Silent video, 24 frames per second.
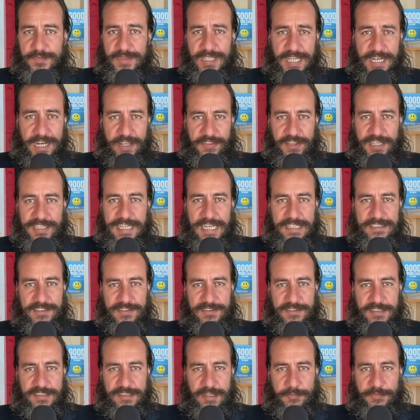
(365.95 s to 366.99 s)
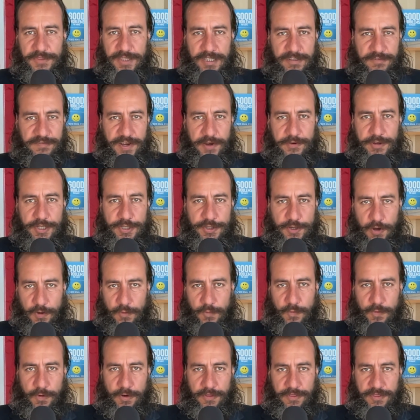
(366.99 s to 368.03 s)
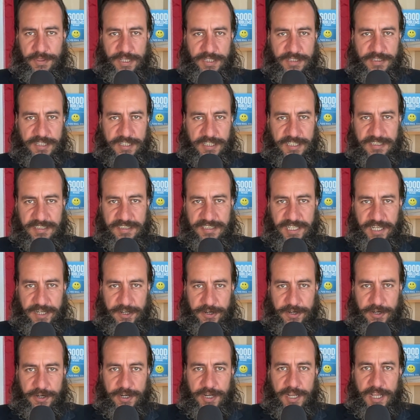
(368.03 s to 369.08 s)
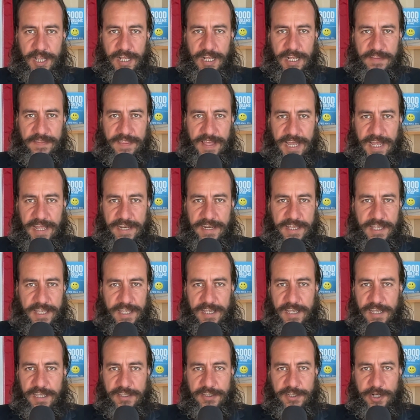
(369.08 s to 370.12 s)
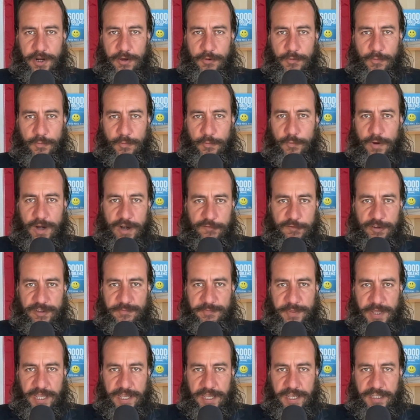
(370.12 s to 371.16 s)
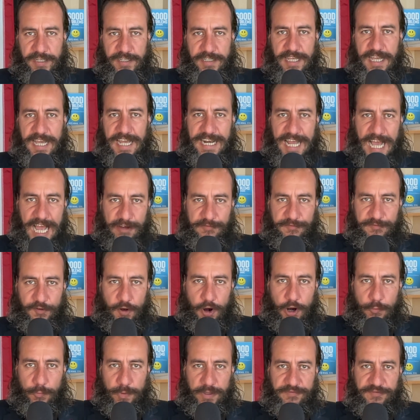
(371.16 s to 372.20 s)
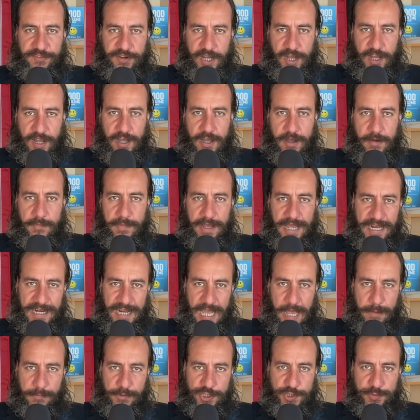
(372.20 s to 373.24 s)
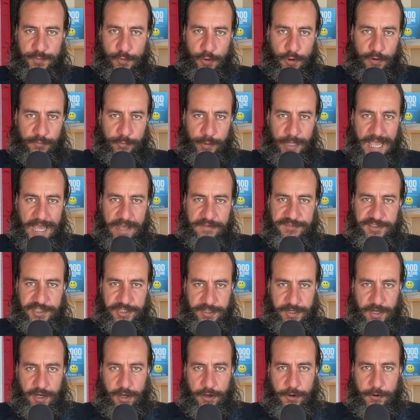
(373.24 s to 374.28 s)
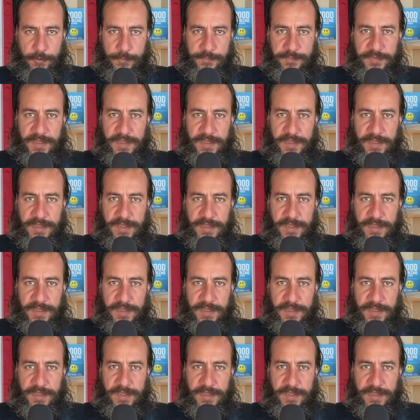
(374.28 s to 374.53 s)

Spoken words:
And I think that's something very noteworthy to consider, that where we've been and how far we've come and how much more we have to go